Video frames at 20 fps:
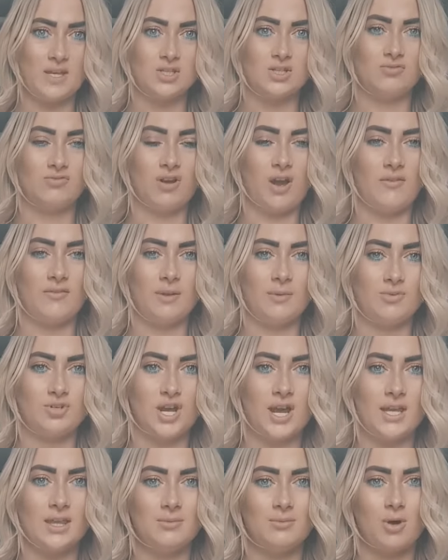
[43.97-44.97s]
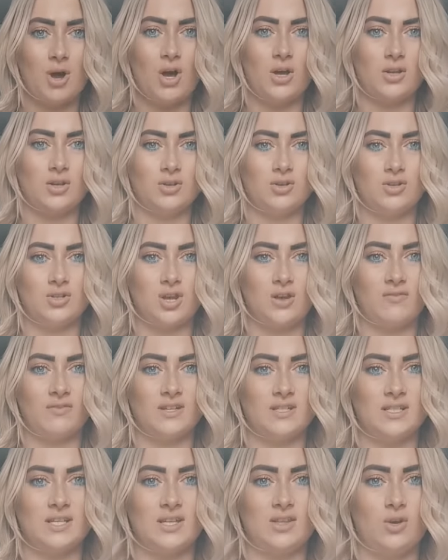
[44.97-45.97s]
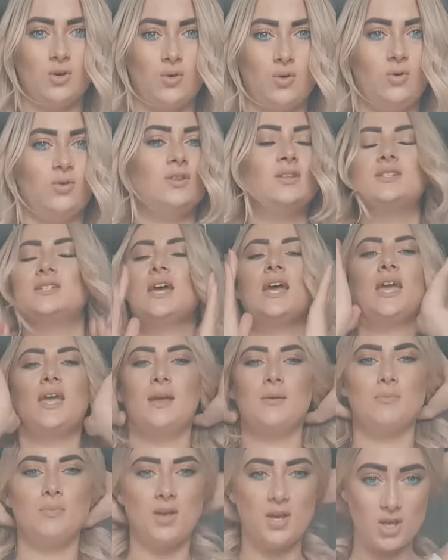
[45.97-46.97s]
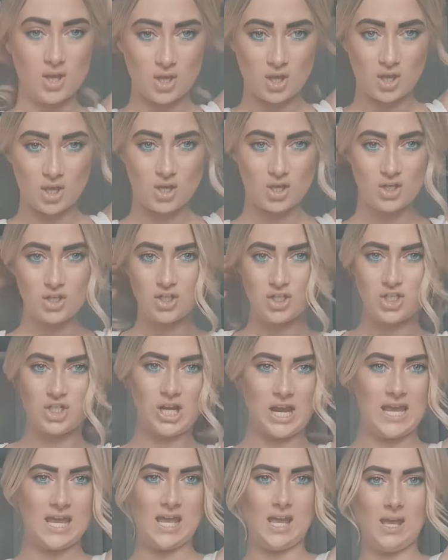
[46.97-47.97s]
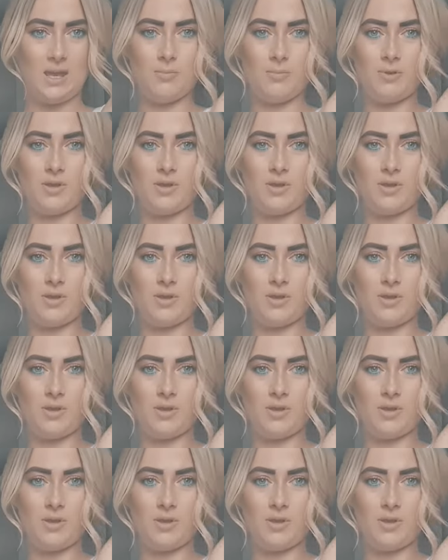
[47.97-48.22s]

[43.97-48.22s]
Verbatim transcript: So rather than trying them on, because obviously they're all the same shape,